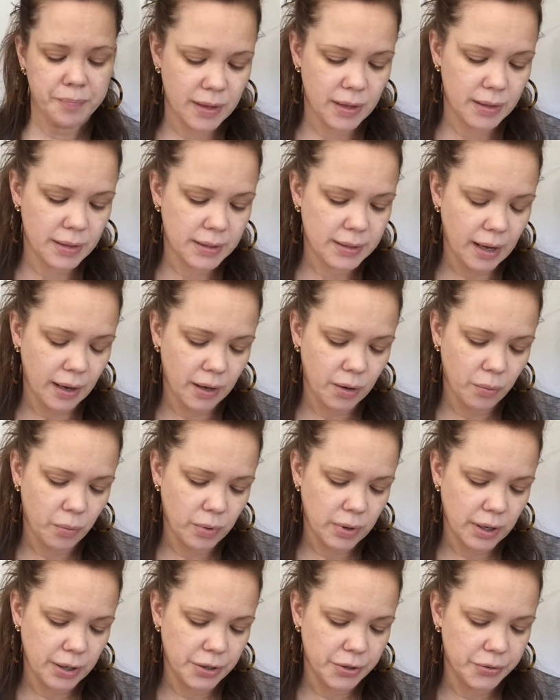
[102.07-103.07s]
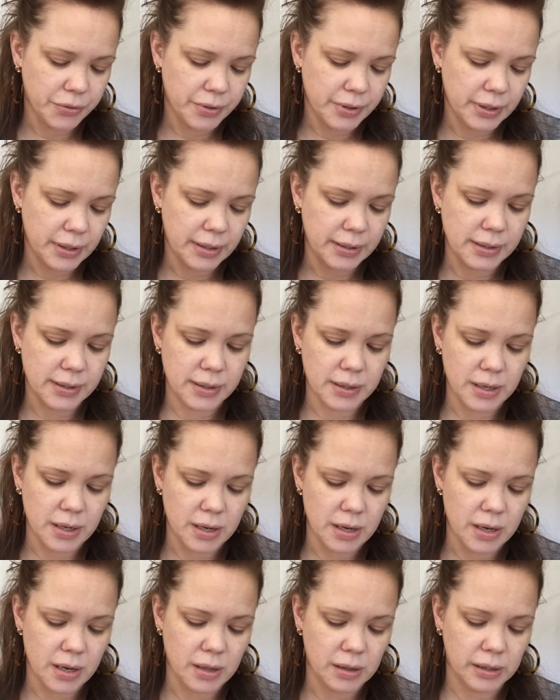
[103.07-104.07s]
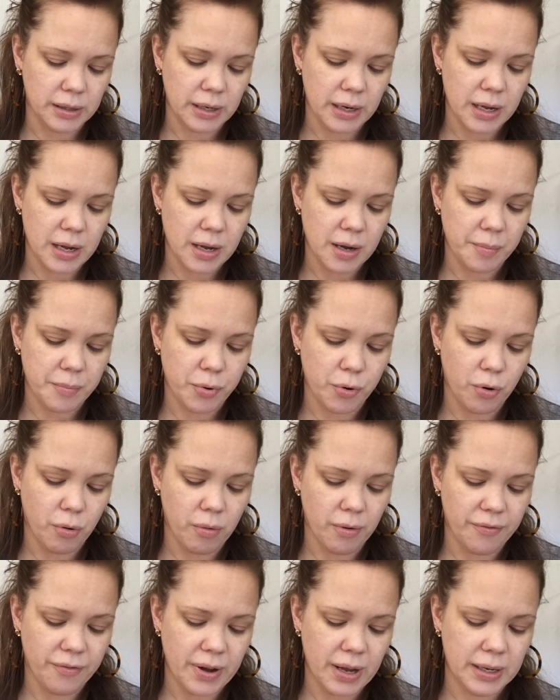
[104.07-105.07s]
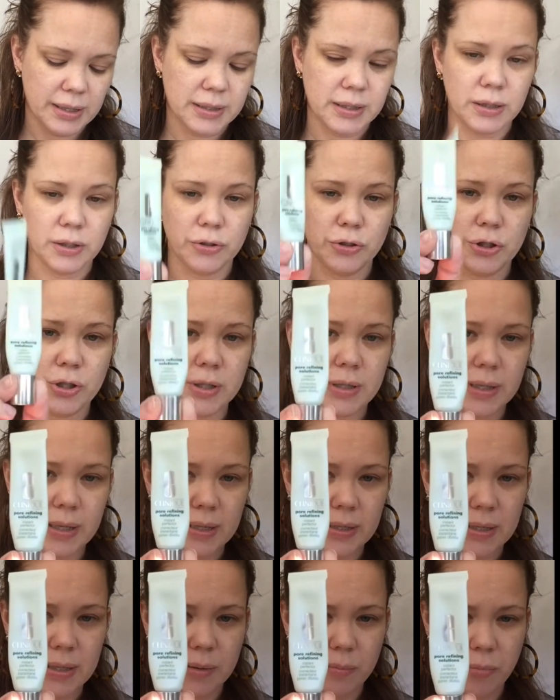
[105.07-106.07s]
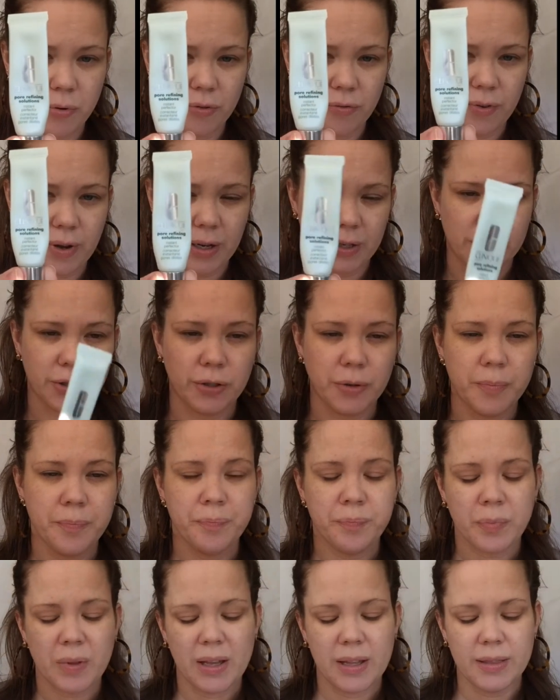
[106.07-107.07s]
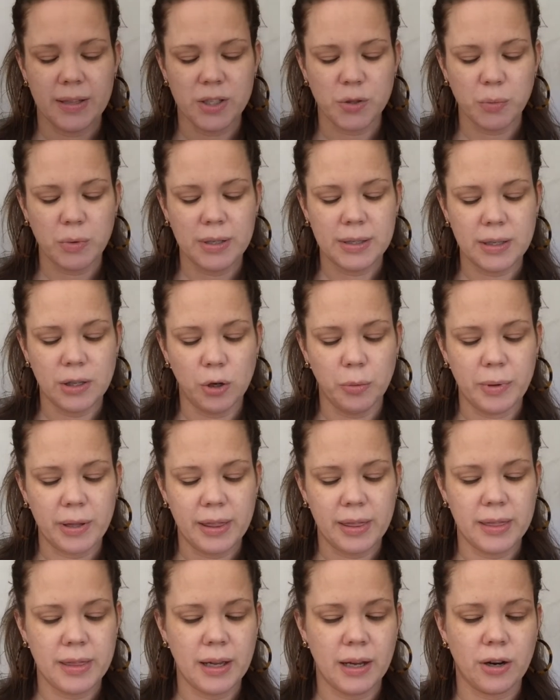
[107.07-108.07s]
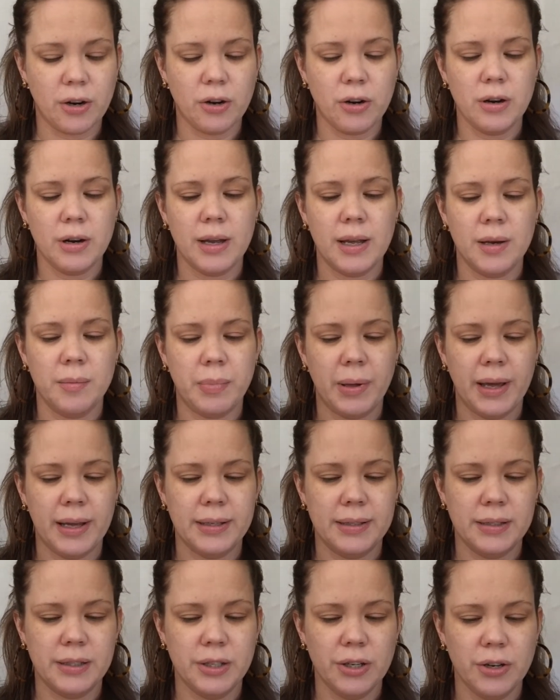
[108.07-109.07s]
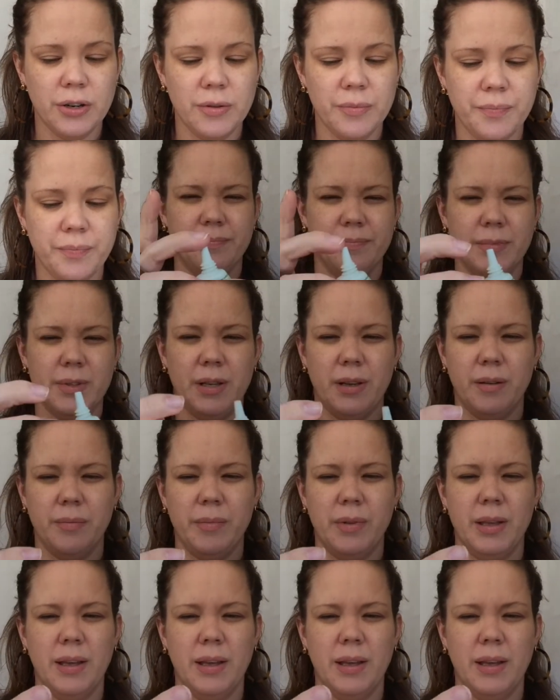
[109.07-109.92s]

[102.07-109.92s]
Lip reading: And then the second one I use is the Clinique Pore Refining Solutions Instant Perfector. This one is a little bit thicker and pastier. Yeah.